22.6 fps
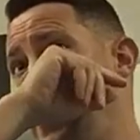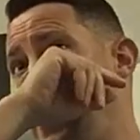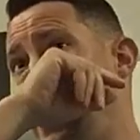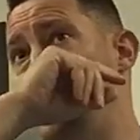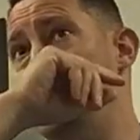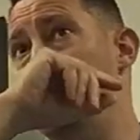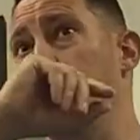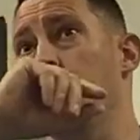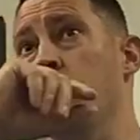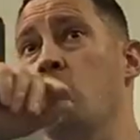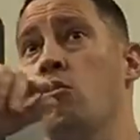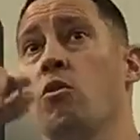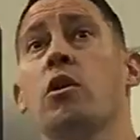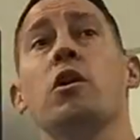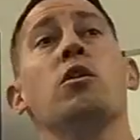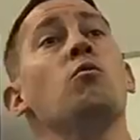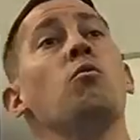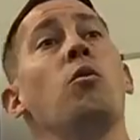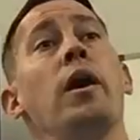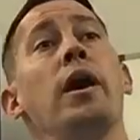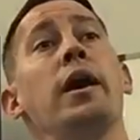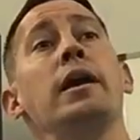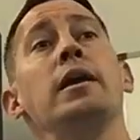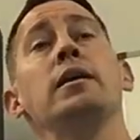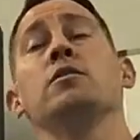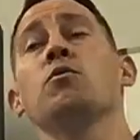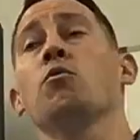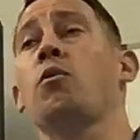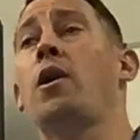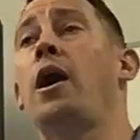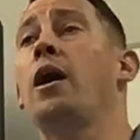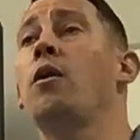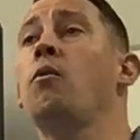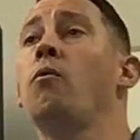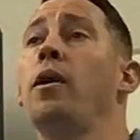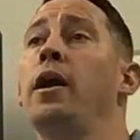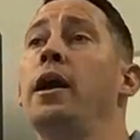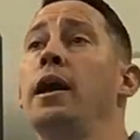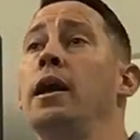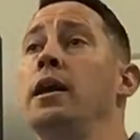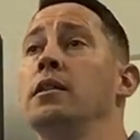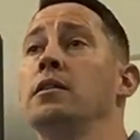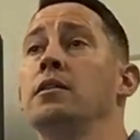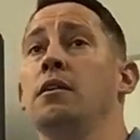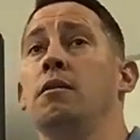I know the crooked way, and the right
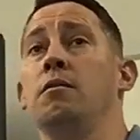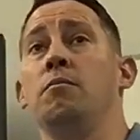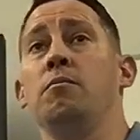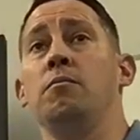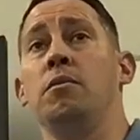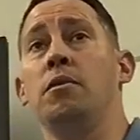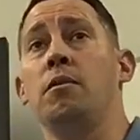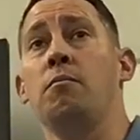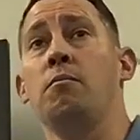way, and the